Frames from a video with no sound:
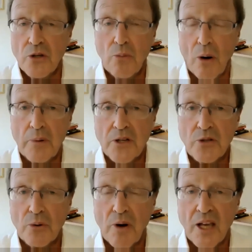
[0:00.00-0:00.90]
want me
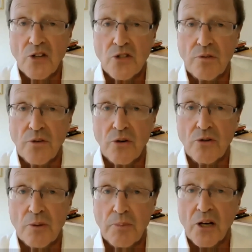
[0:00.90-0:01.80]
to arrange for you
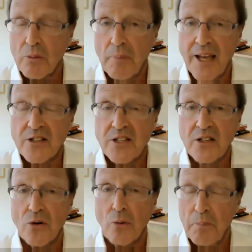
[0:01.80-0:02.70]
to be
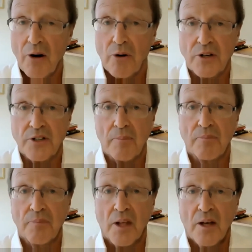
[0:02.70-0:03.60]
cremated or buried?
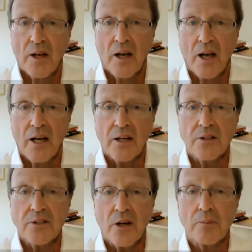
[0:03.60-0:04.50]

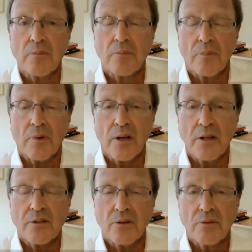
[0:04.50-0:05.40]
And he
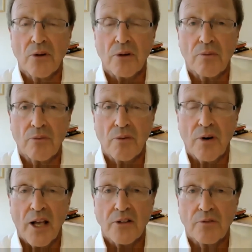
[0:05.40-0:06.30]
sort of looked
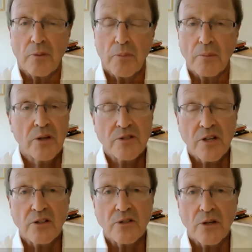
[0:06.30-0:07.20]
reflective for a moment. He
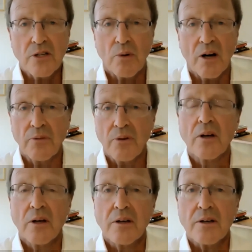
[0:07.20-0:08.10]
said to his wife,
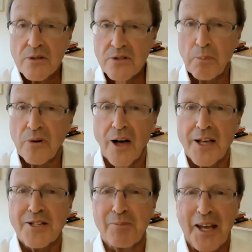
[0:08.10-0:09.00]

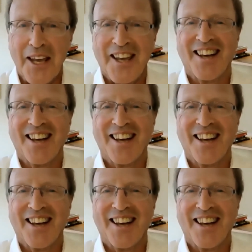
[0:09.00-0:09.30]
surprise me.